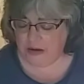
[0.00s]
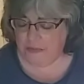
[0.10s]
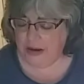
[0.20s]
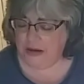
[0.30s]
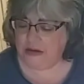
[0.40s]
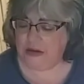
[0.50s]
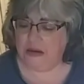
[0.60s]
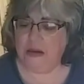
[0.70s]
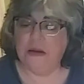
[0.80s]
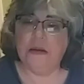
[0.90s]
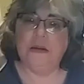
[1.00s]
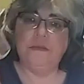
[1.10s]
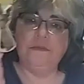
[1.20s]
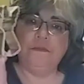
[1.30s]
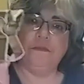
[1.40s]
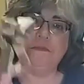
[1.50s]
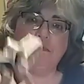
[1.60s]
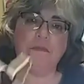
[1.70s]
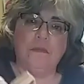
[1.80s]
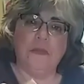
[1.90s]
and painting,
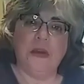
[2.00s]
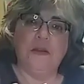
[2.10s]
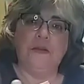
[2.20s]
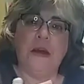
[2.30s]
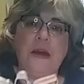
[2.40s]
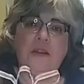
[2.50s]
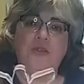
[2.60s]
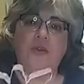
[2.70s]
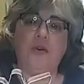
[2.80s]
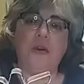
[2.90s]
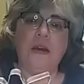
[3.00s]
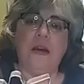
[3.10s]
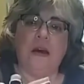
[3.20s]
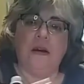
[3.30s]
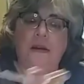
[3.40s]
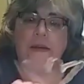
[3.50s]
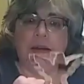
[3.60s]
is my angel cookie cutter.